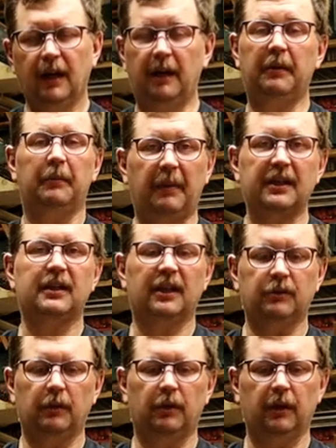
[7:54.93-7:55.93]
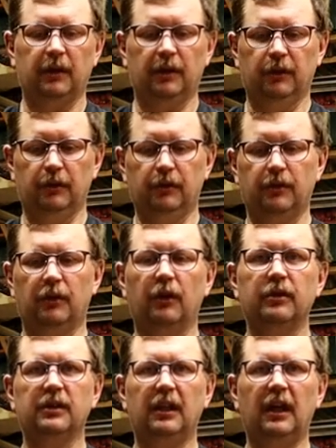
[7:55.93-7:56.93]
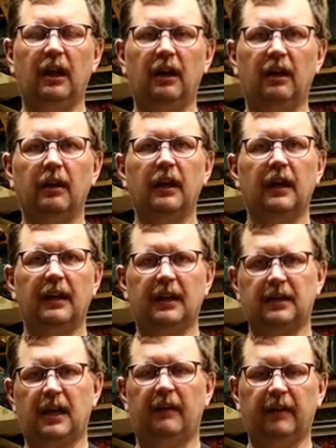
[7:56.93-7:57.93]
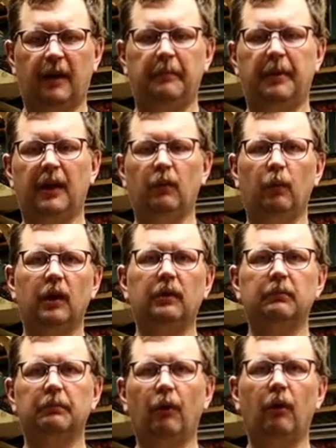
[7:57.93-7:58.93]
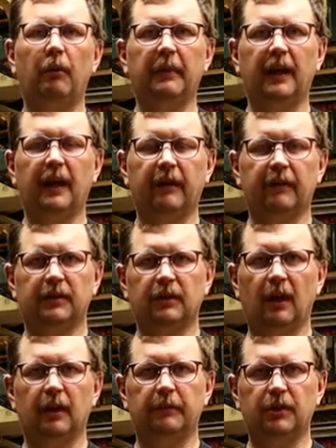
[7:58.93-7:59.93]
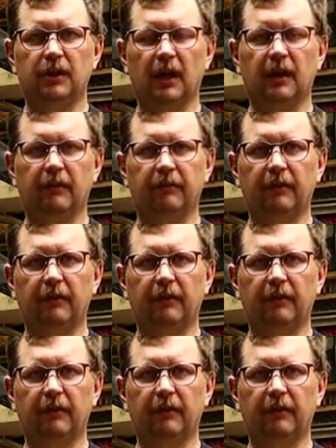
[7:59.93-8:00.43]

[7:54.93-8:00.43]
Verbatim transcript: I mean, basically that's what they're doing. The usu goes in here. That's kind of like a big wooden bowl made out of a solid chunk of,